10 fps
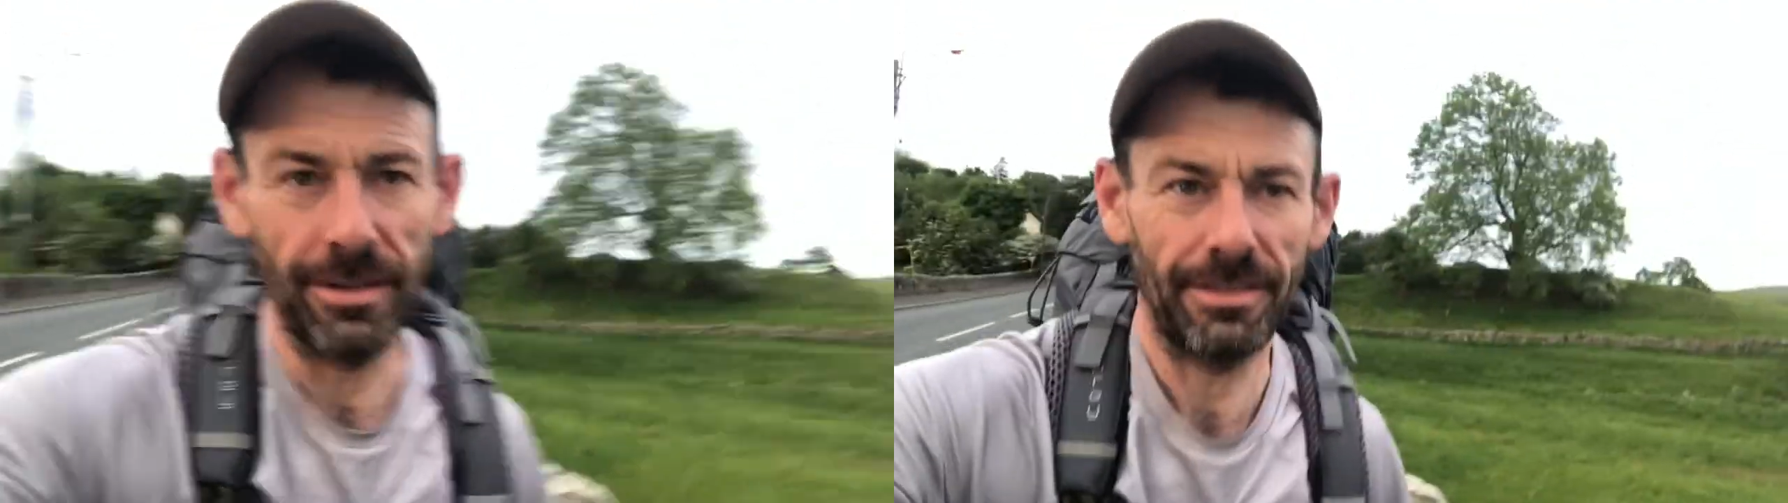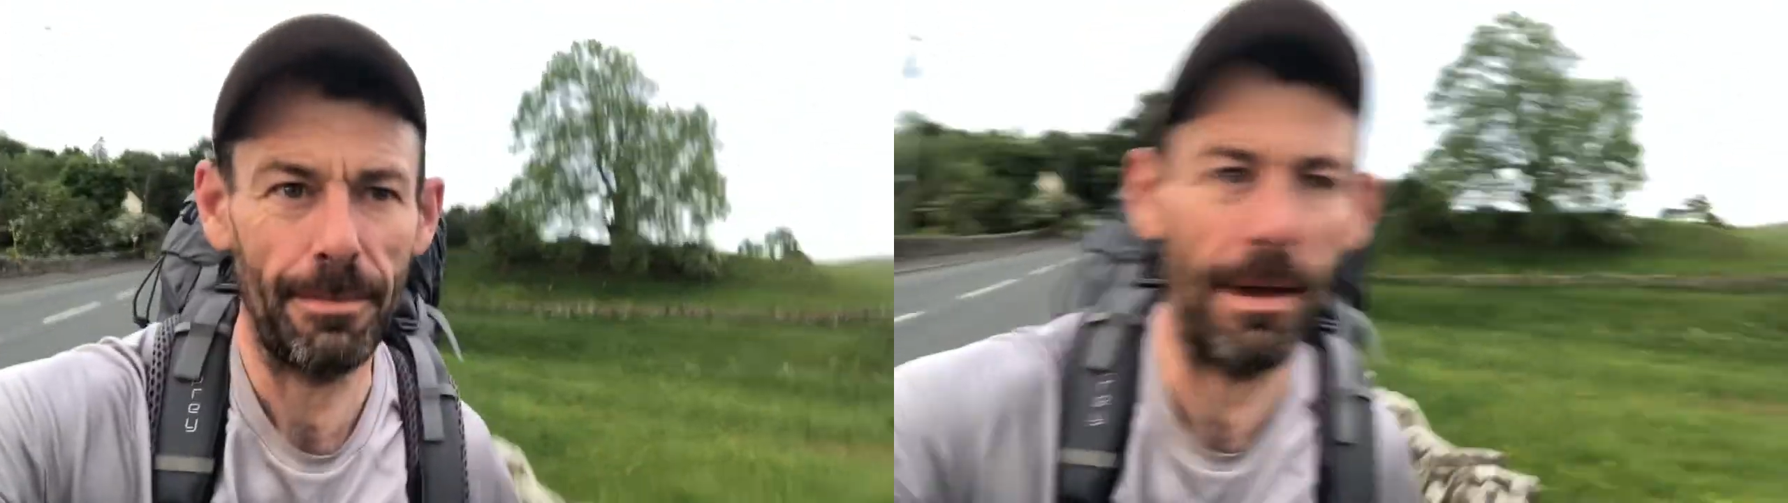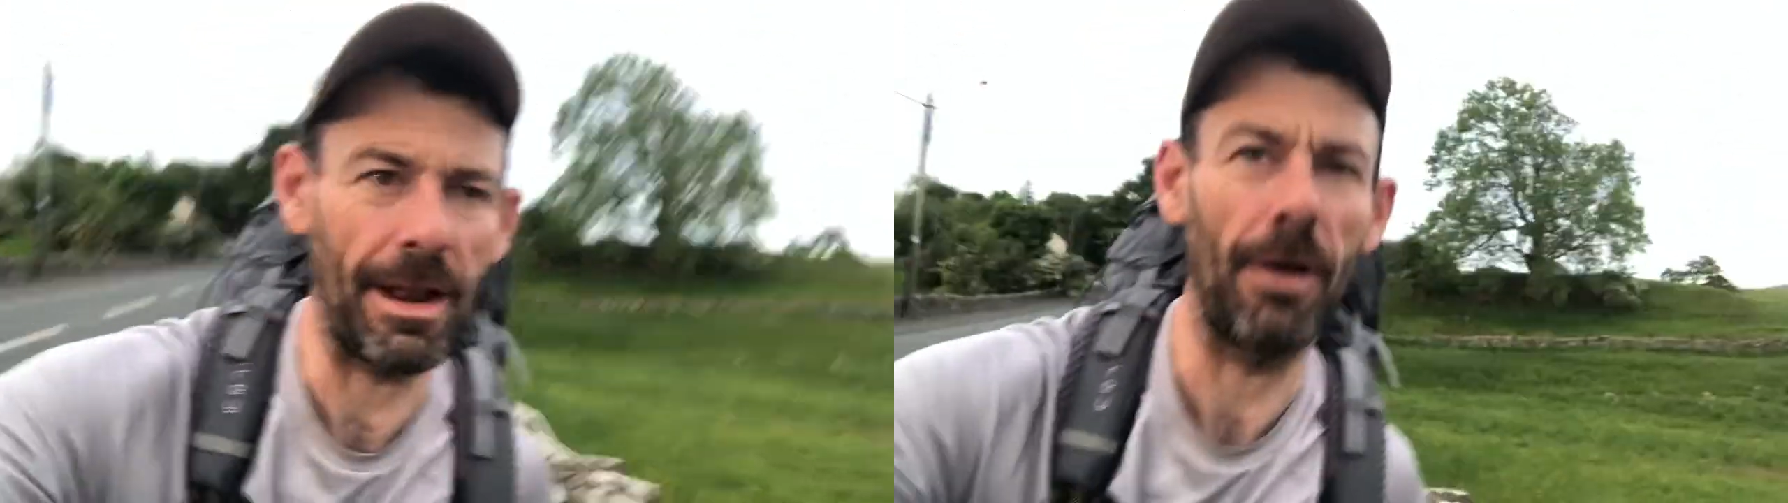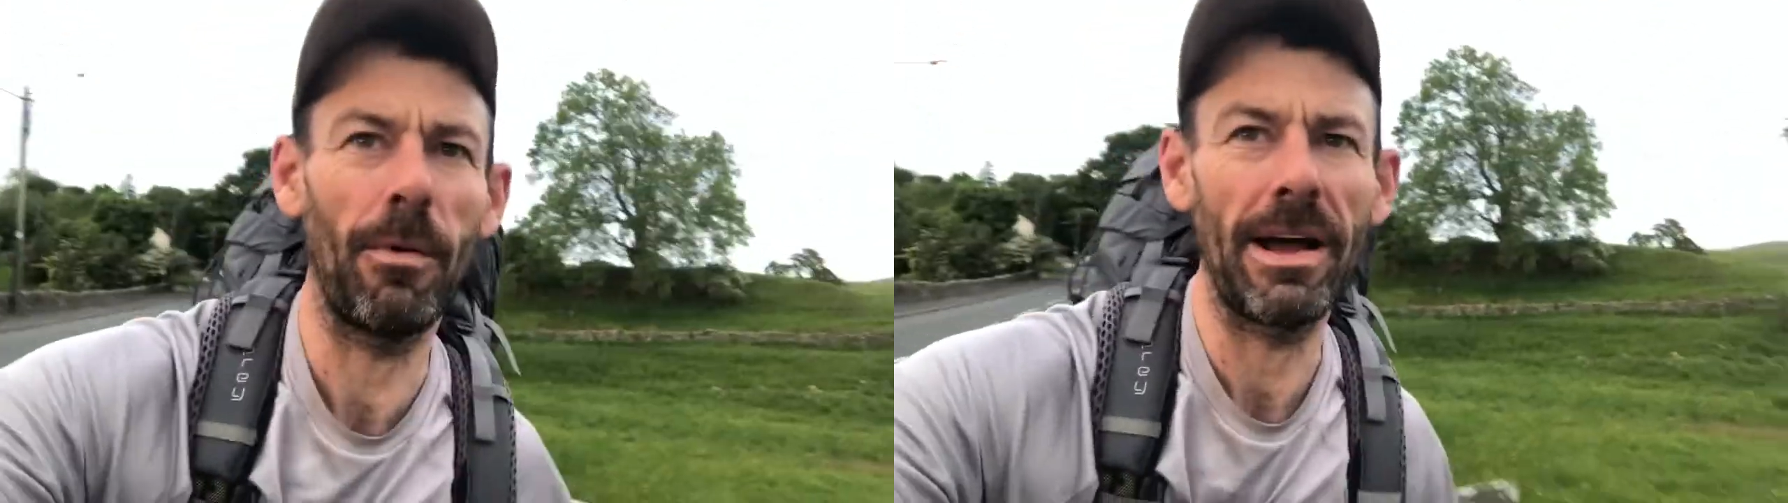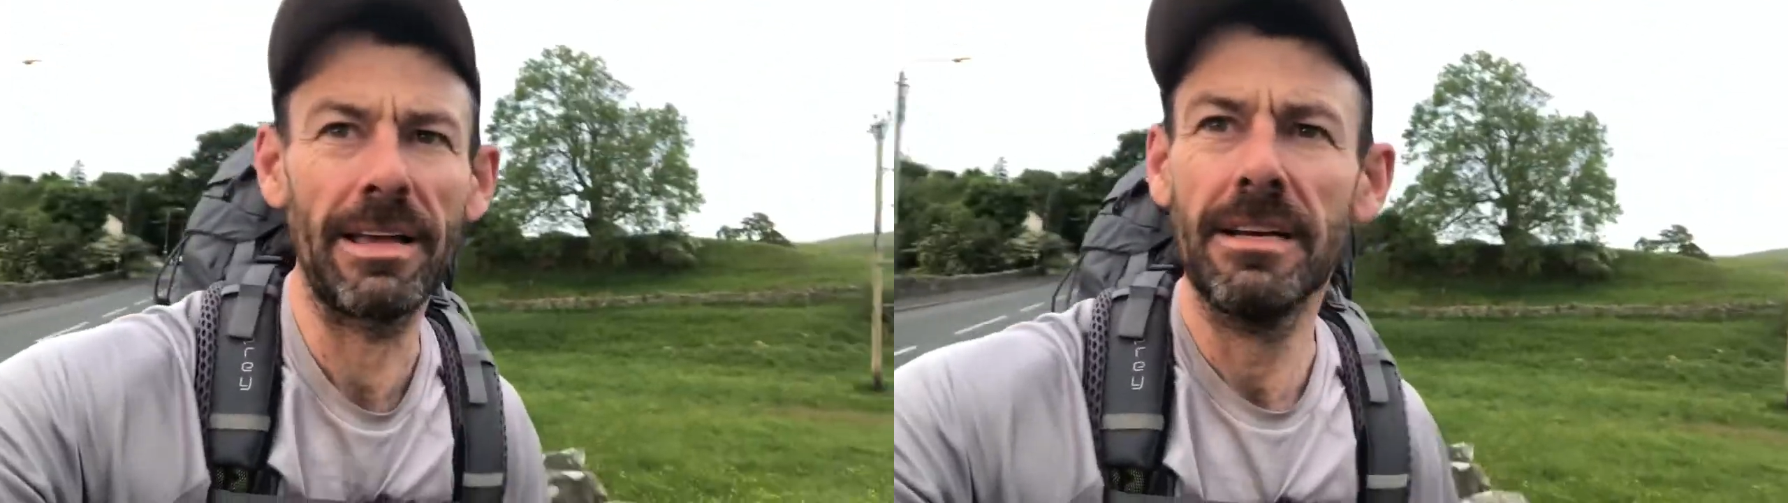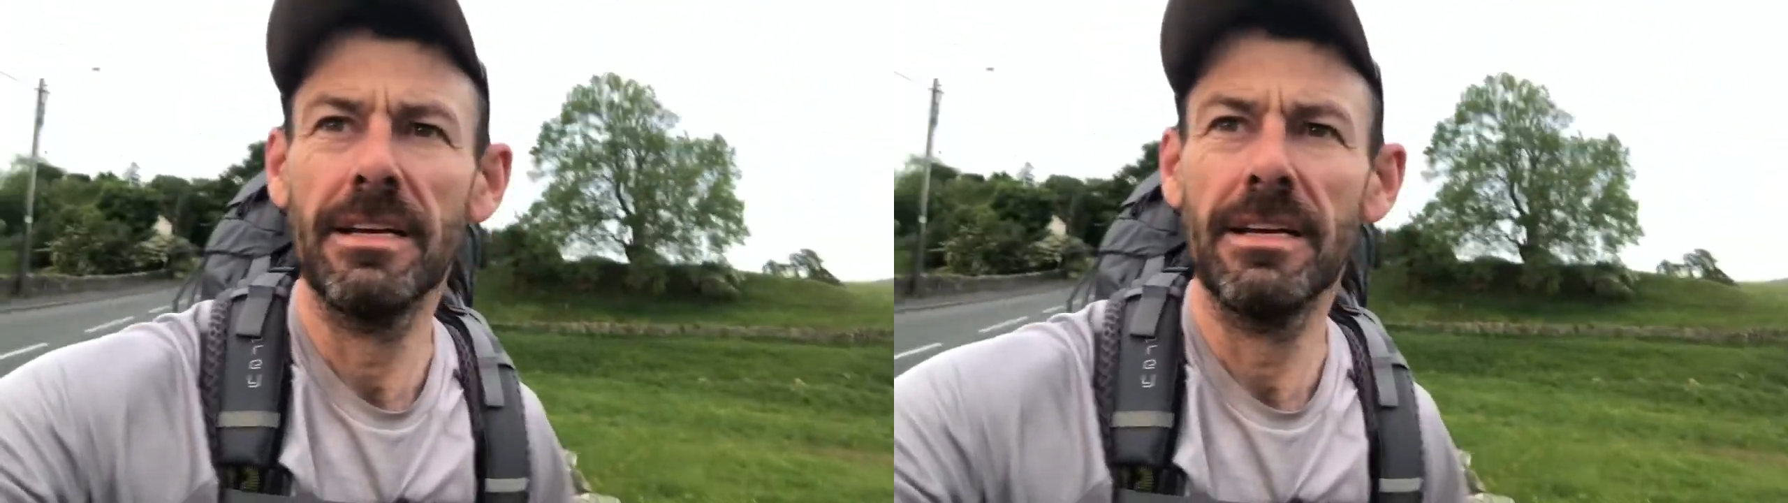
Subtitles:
the Pennine Way.